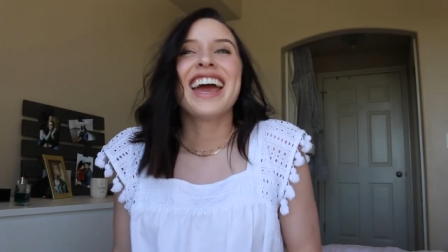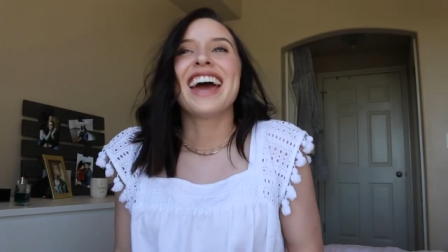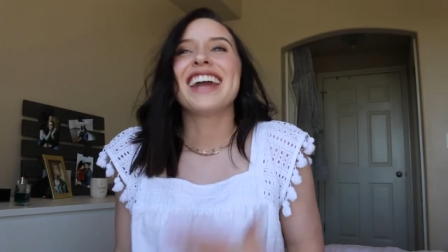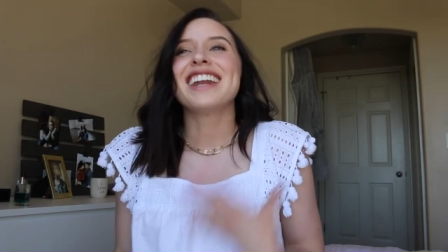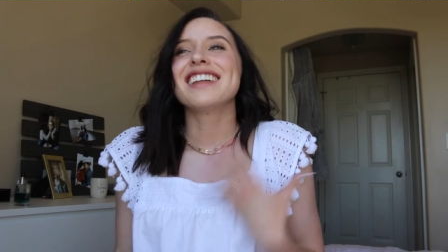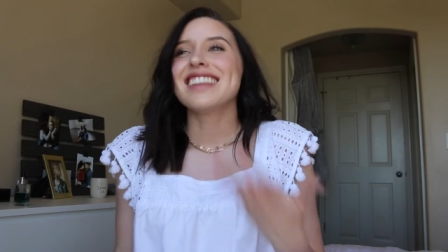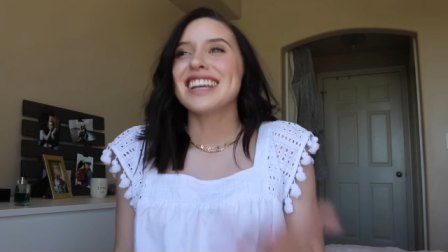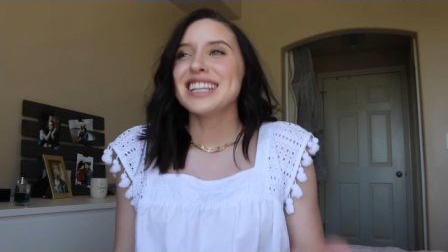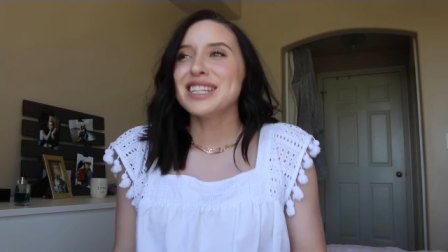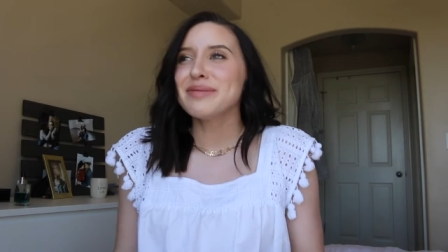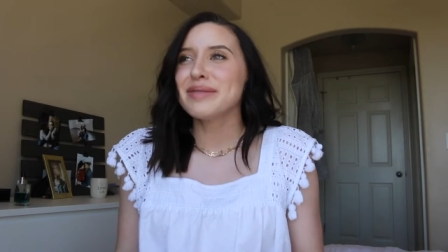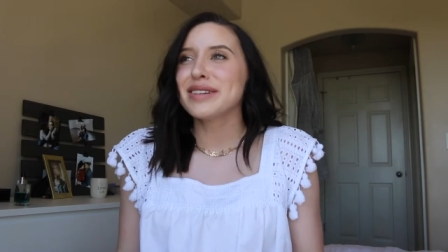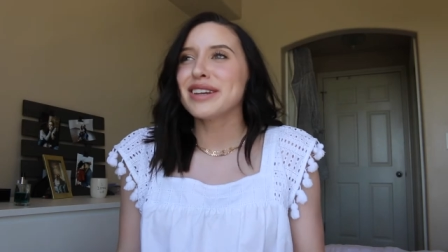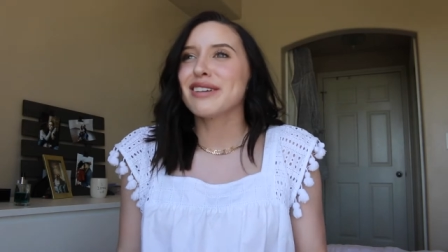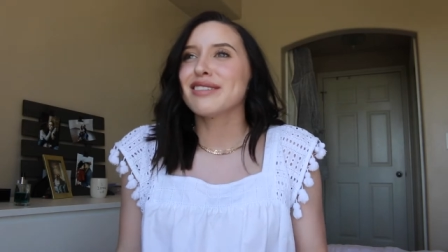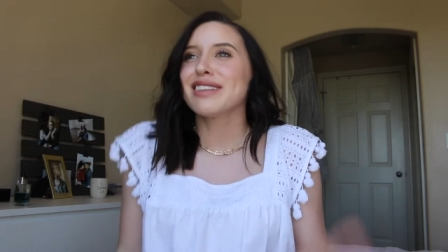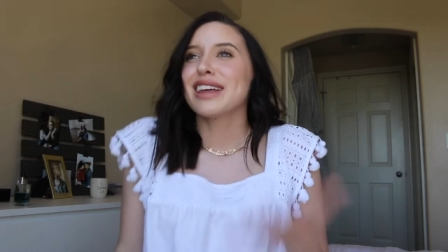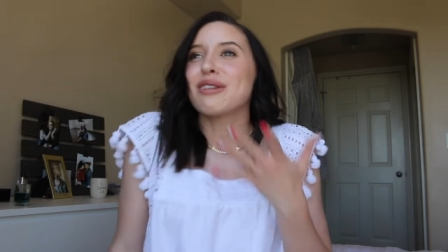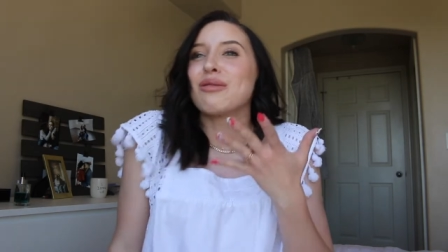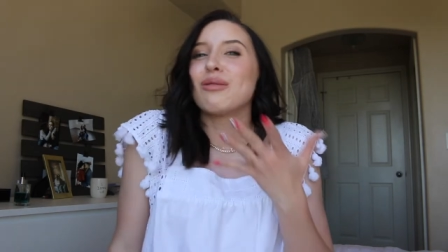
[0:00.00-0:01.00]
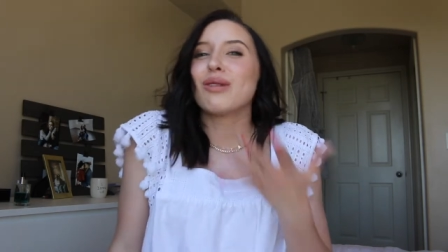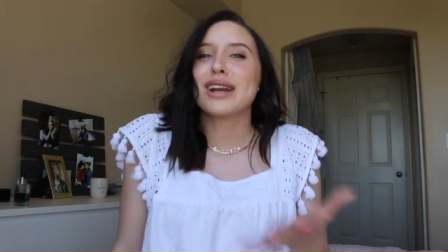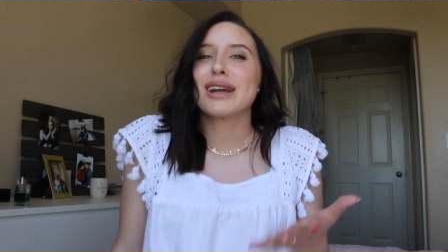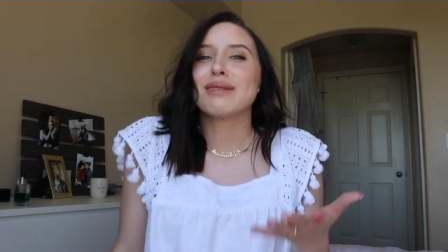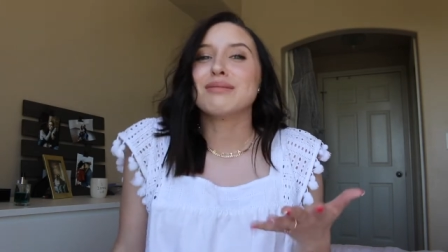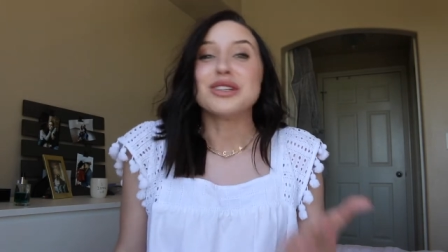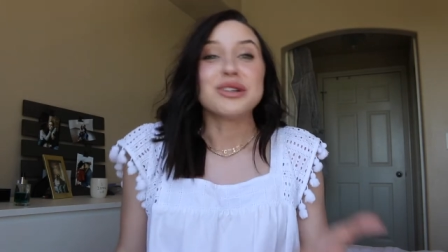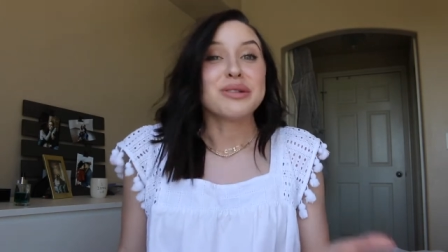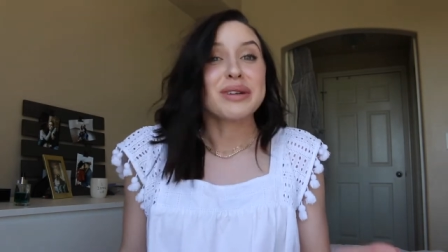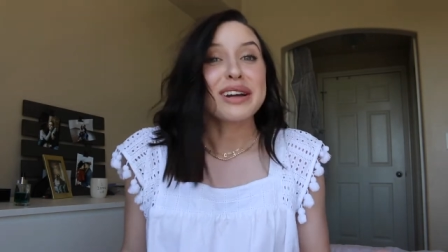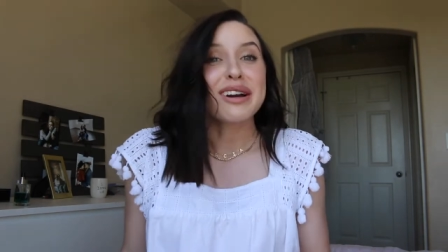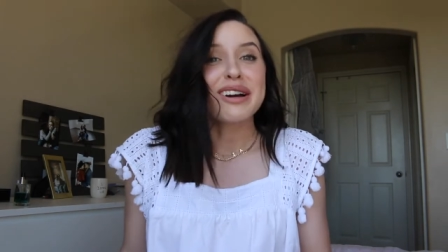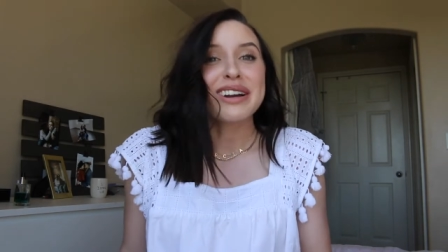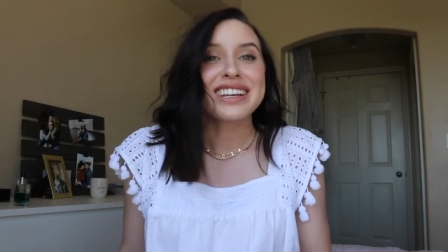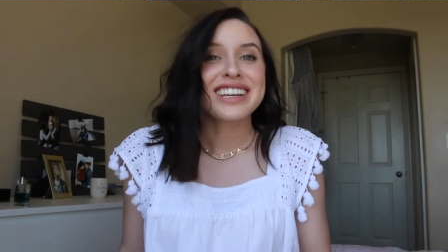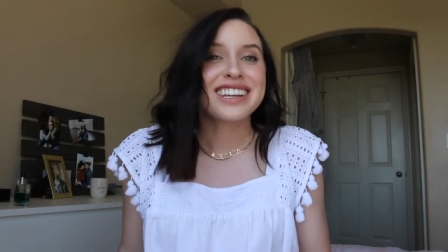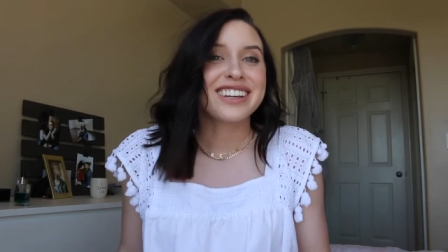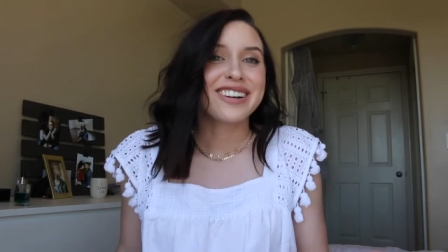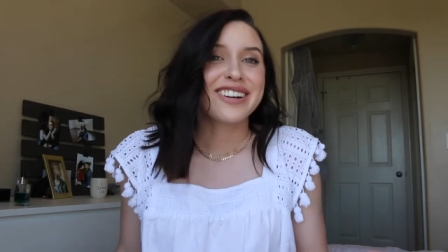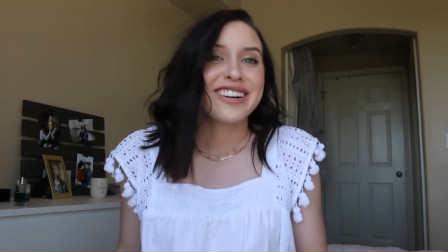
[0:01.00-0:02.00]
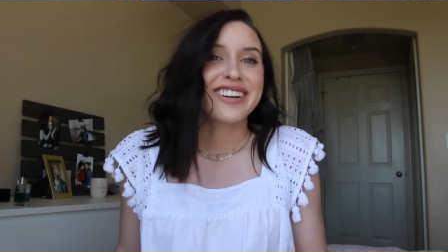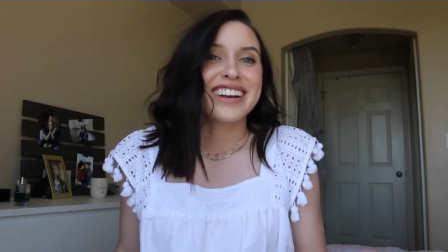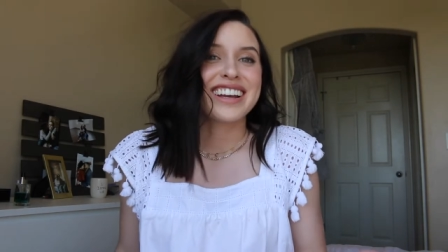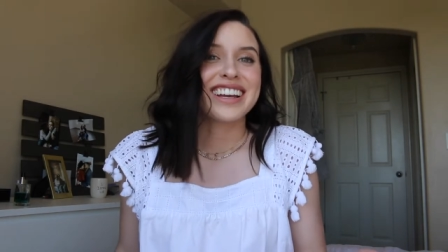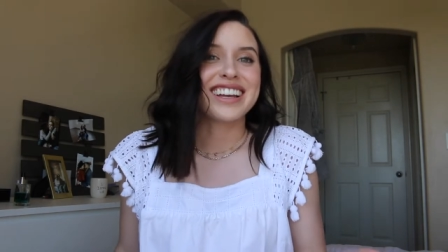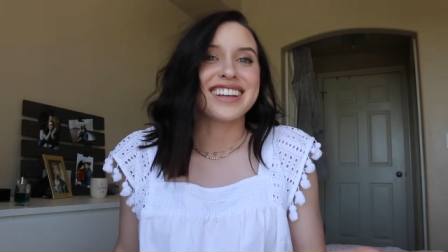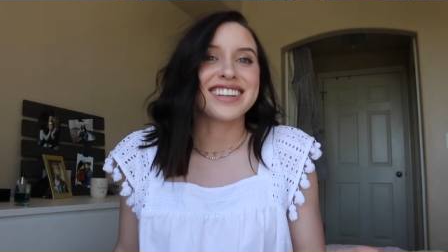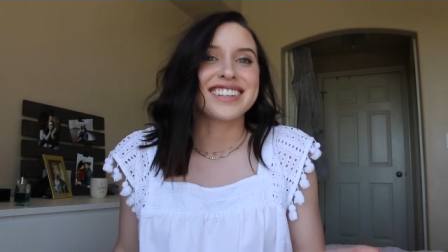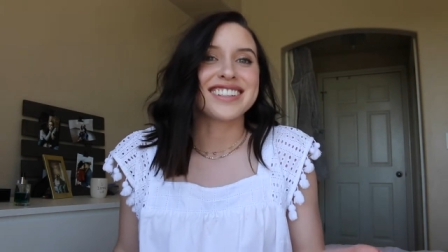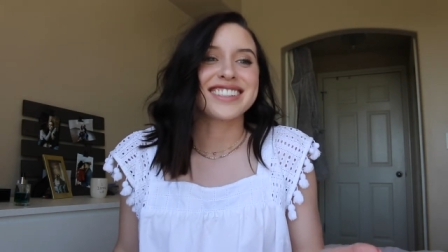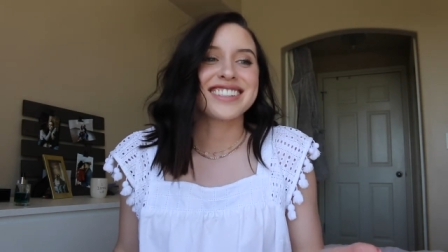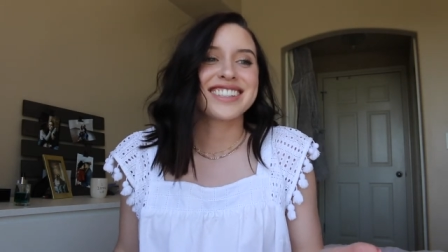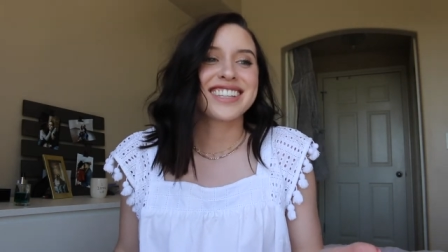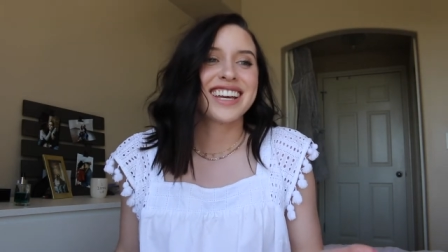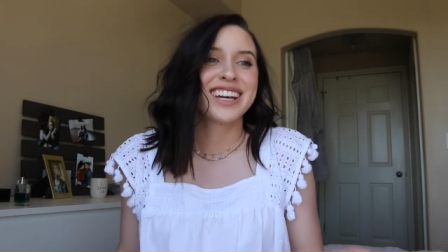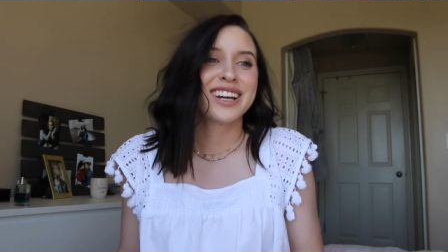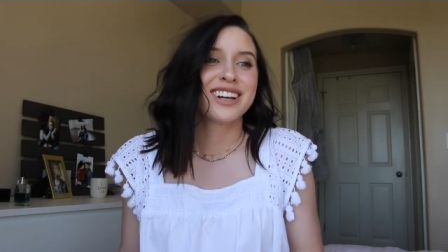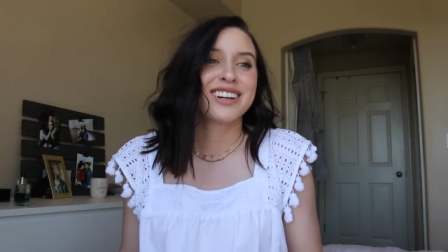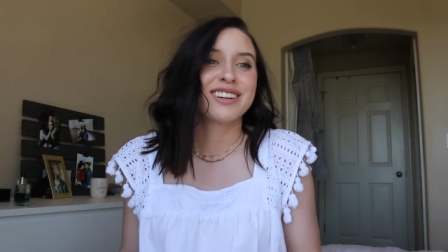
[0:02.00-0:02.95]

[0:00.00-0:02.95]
And it lets me know like what I'm doing on here is